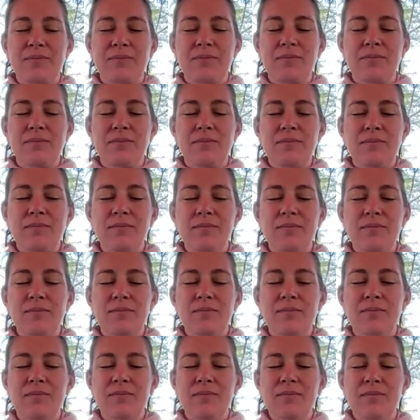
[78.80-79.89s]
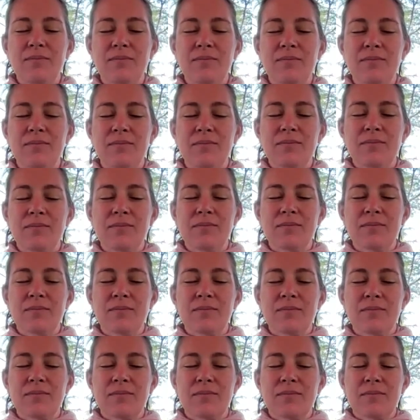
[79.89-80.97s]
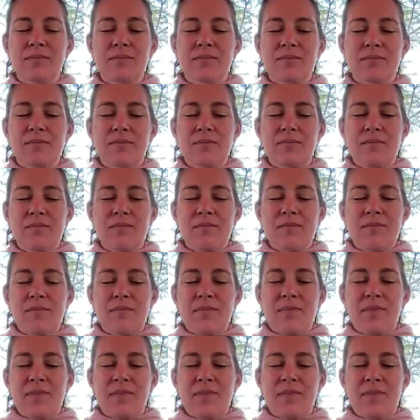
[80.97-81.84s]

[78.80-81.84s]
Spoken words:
Nobody speaks.